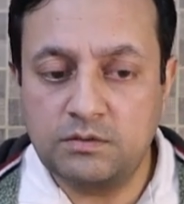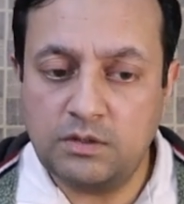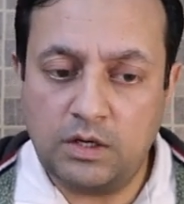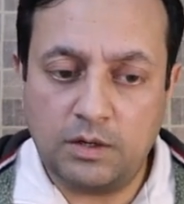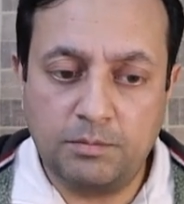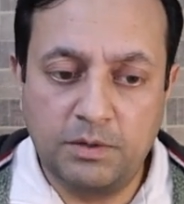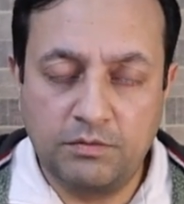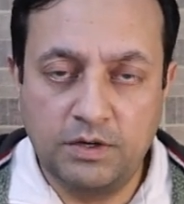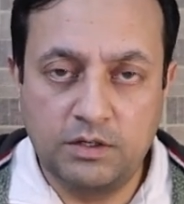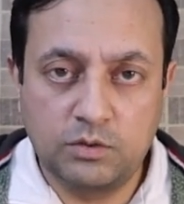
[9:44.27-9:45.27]
or
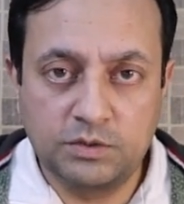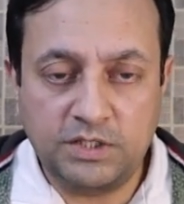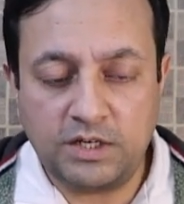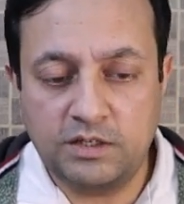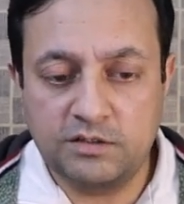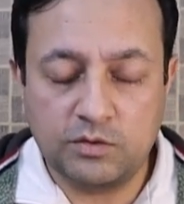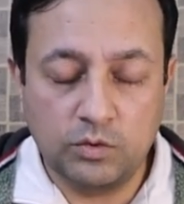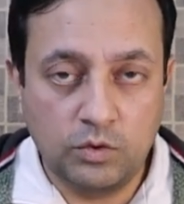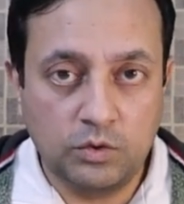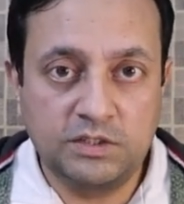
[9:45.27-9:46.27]
between 2 seconds to
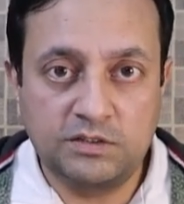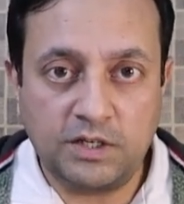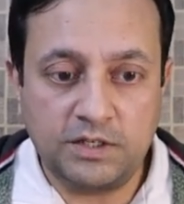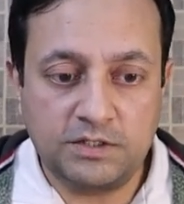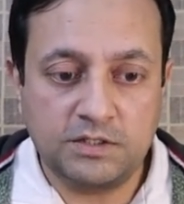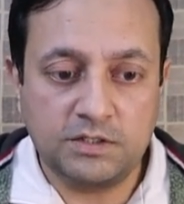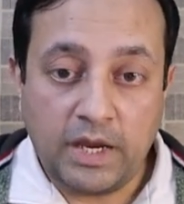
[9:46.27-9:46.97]
load this site.